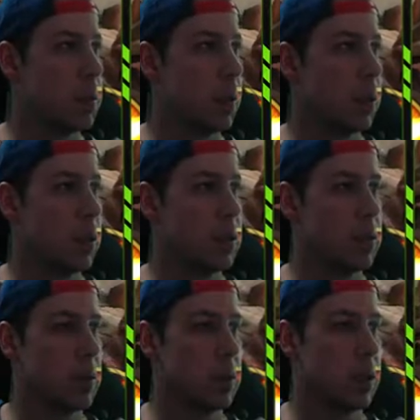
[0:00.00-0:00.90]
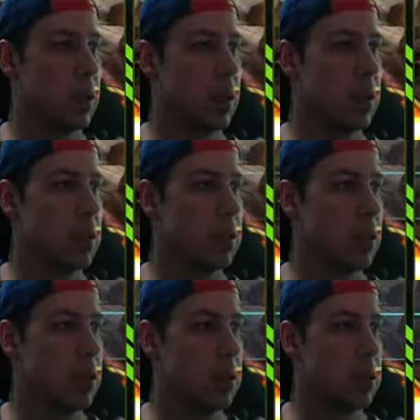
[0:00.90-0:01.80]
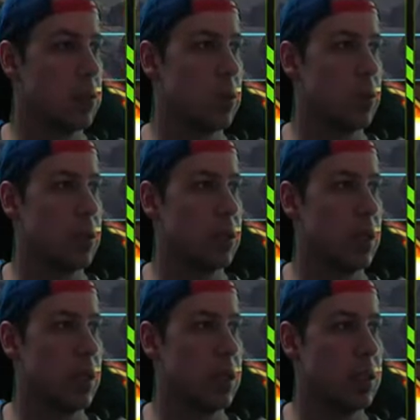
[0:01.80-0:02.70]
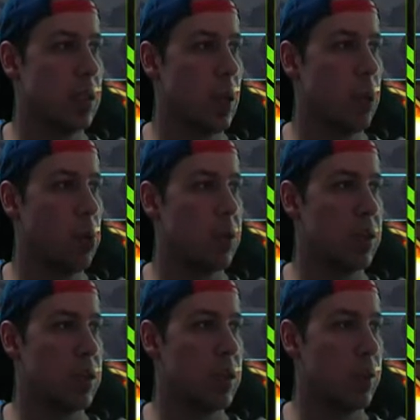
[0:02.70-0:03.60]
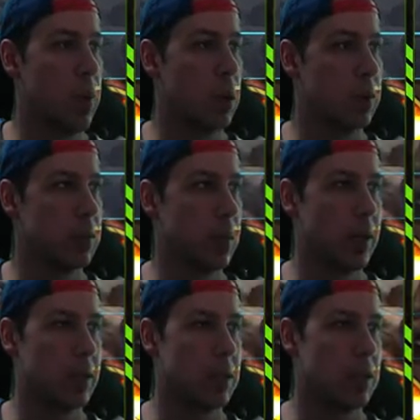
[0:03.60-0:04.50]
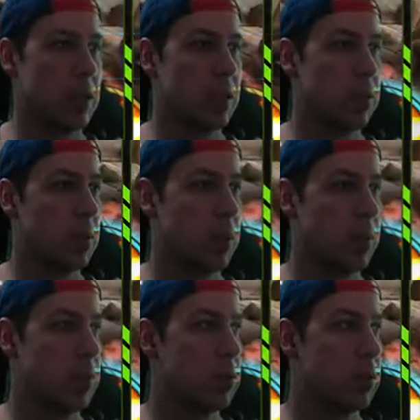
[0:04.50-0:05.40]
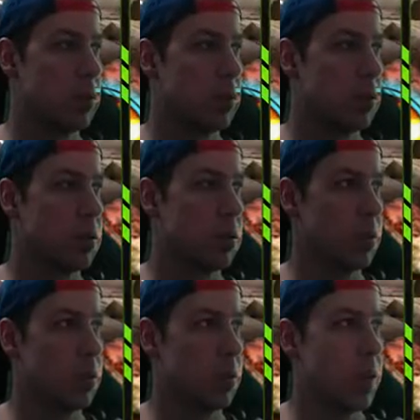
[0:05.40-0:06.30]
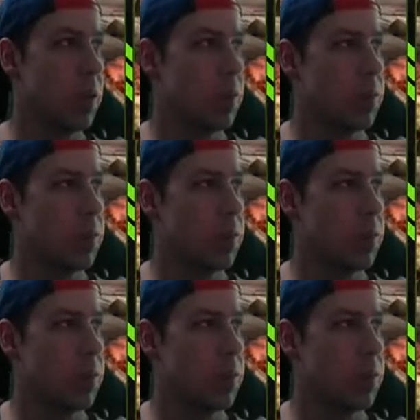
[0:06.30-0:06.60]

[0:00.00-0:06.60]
Alright, so let's go ahead and destroy these kids with Tumult. Actually, probably better just to start with that,